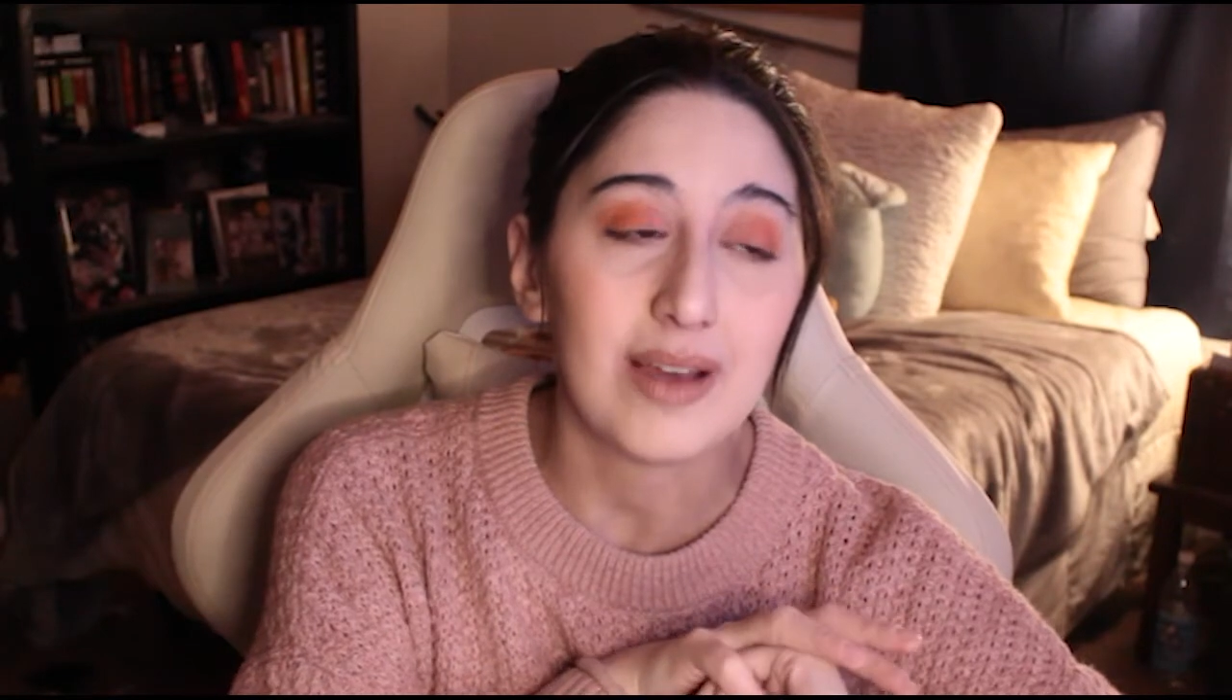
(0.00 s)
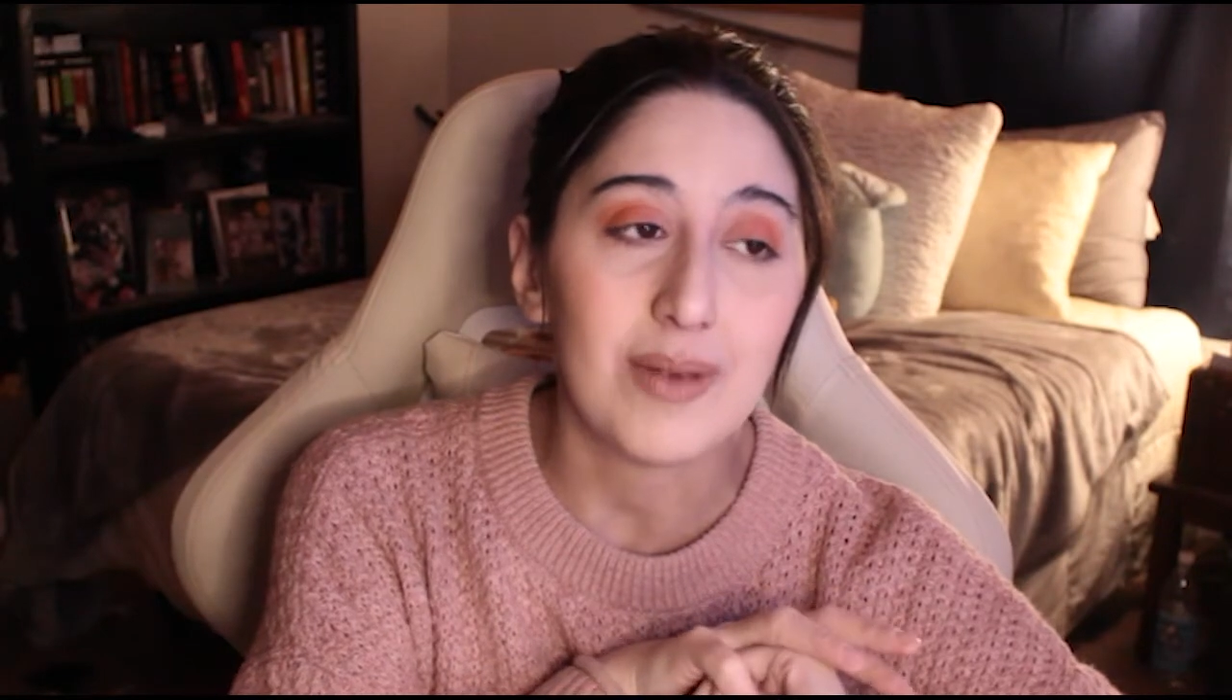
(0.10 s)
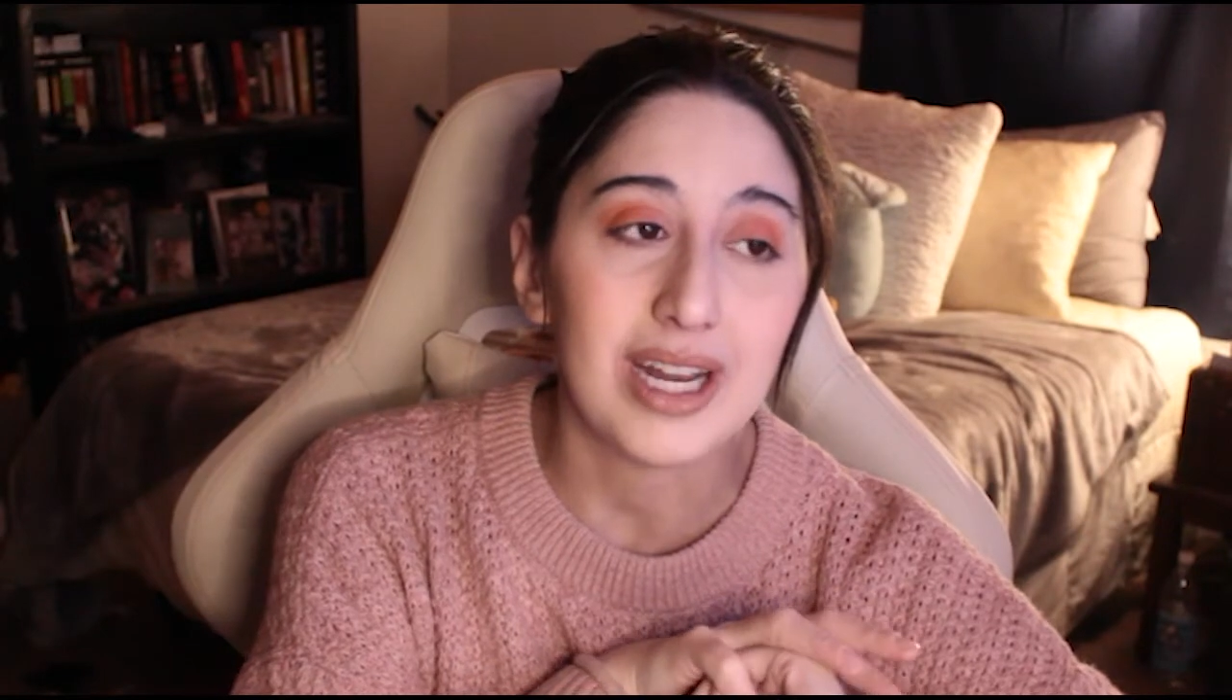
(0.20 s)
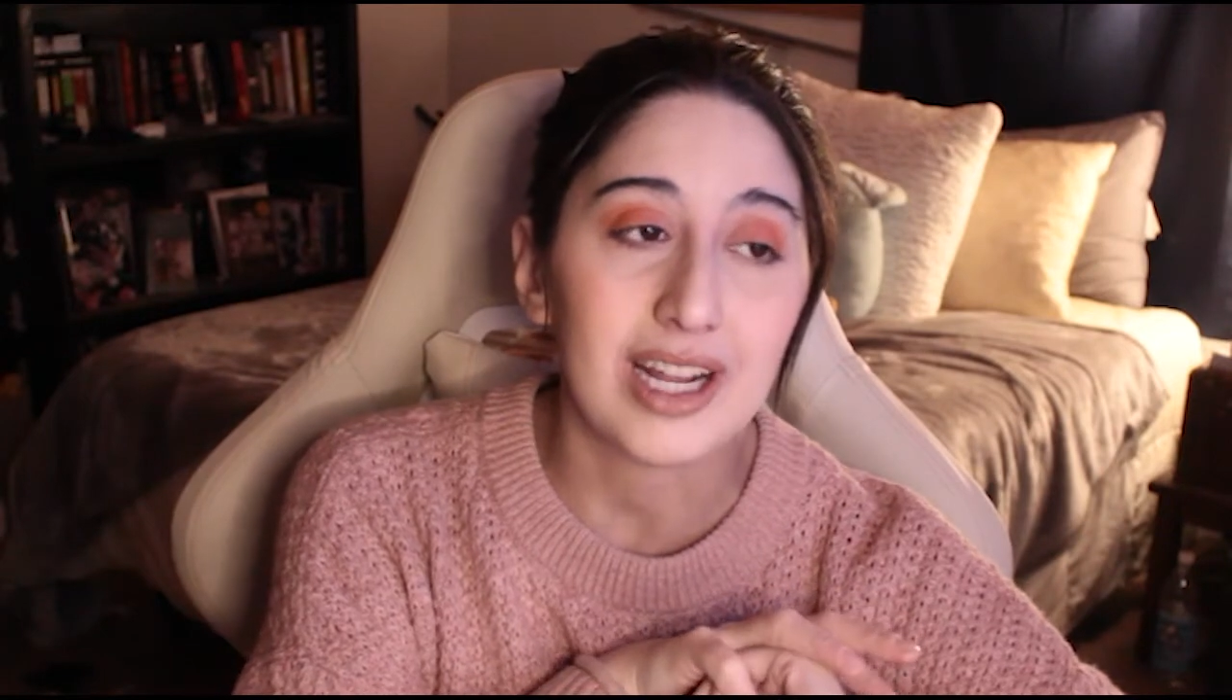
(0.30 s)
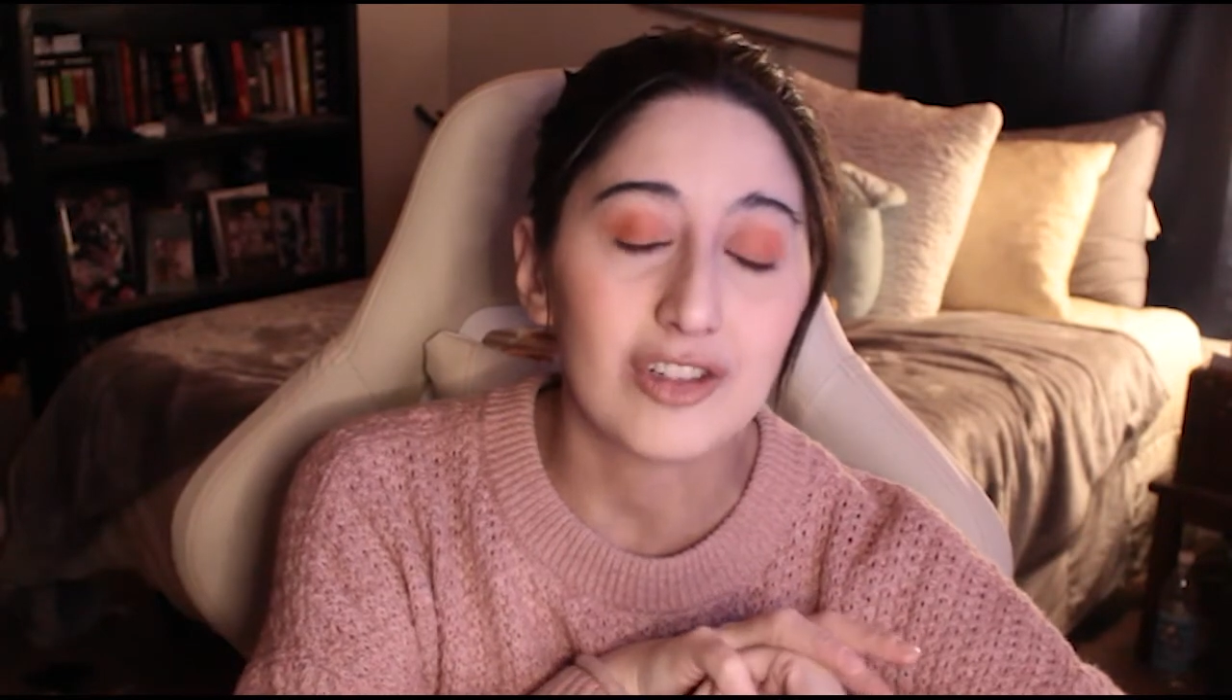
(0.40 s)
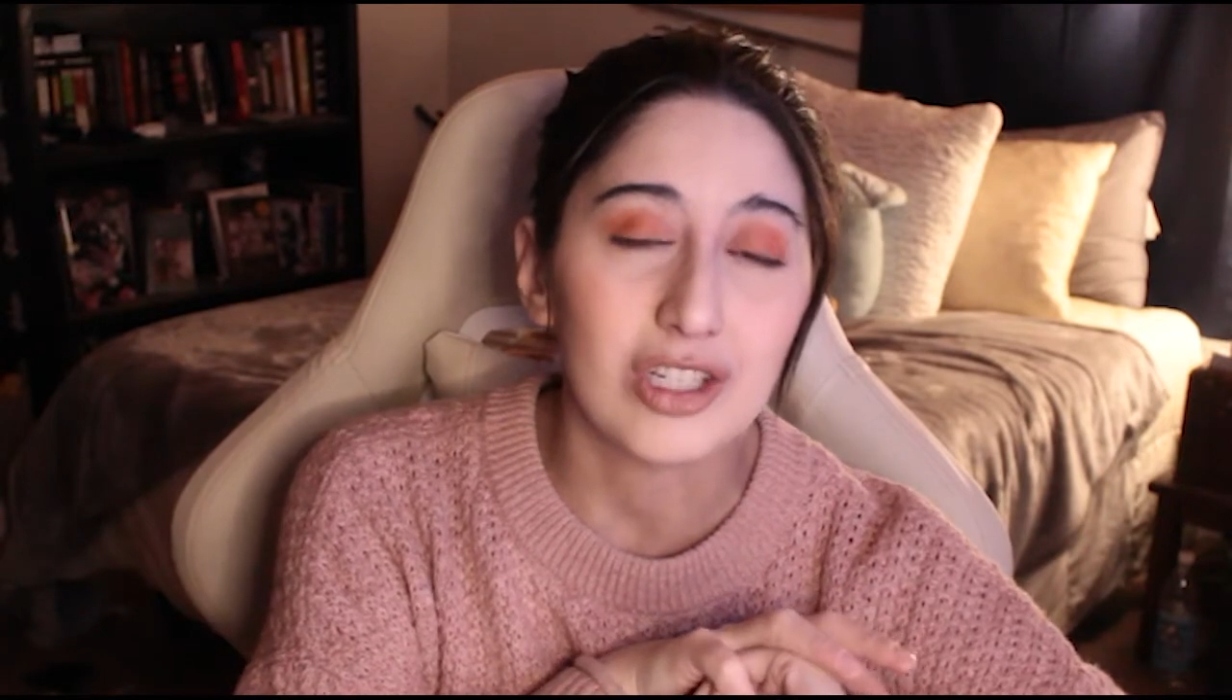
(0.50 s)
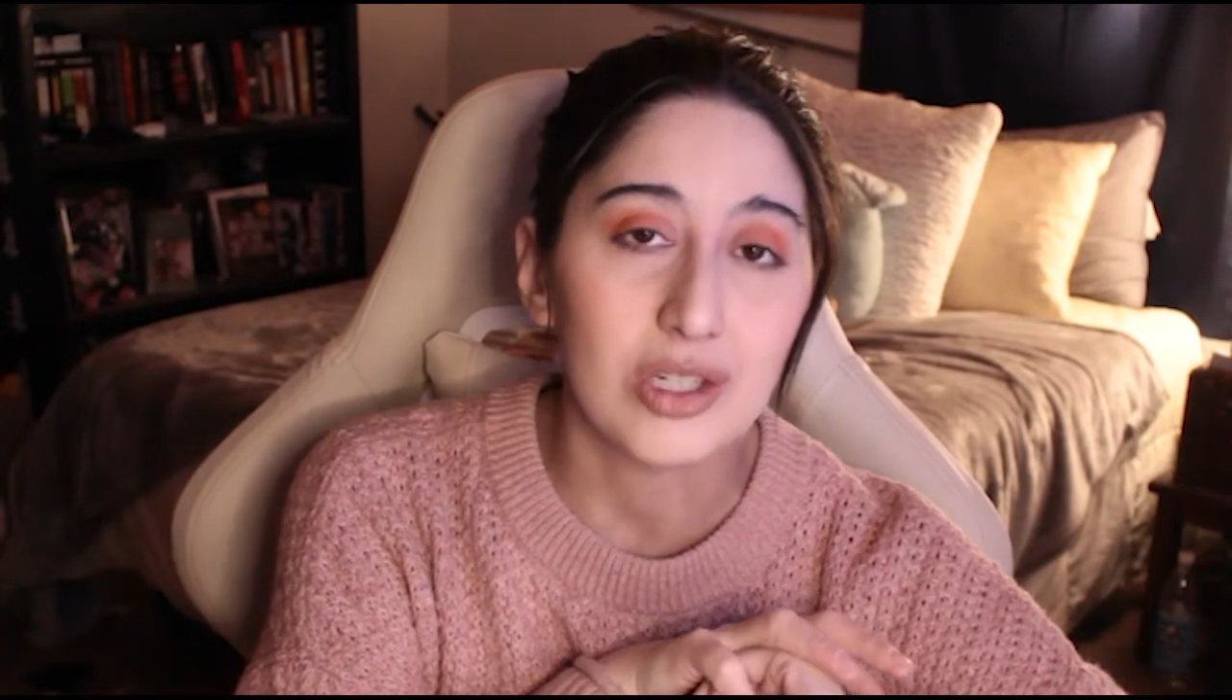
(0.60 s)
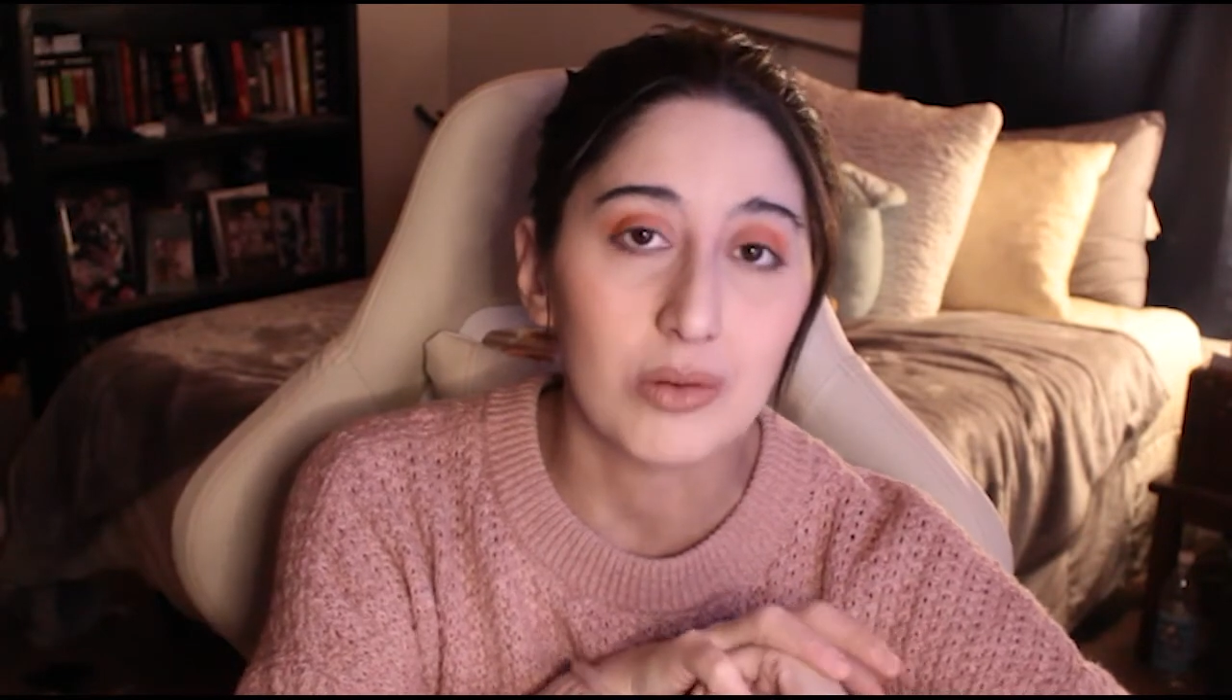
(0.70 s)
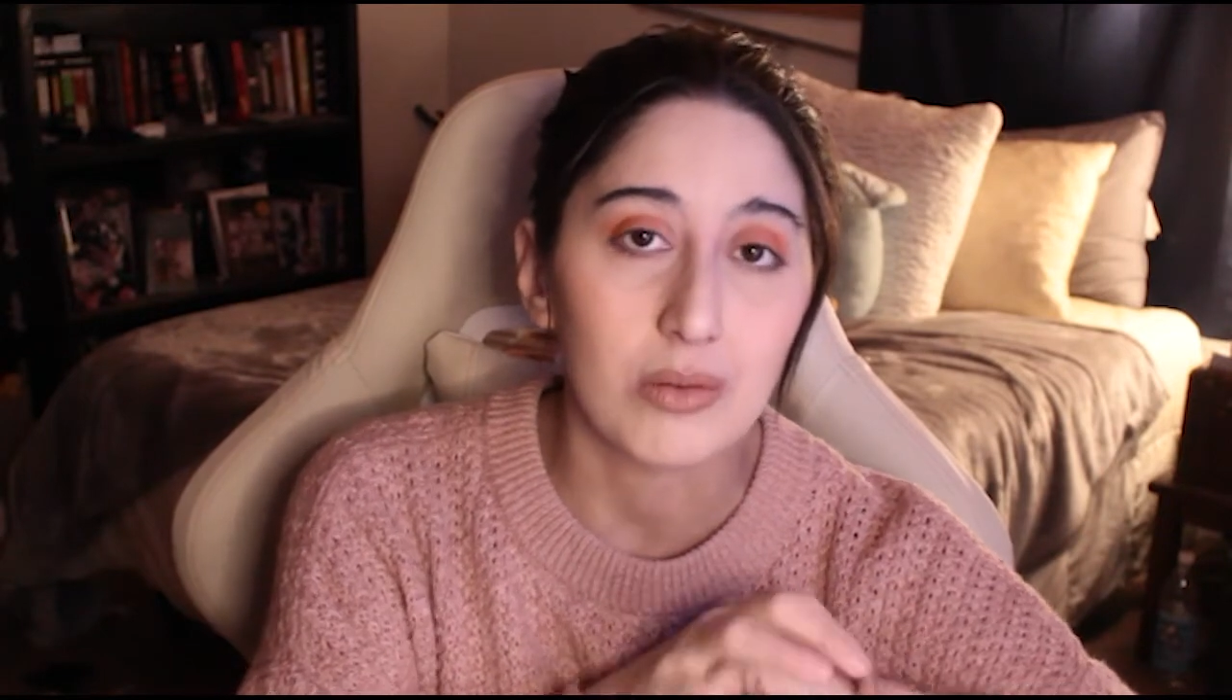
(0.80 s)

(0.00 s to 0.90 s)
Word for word: might actually do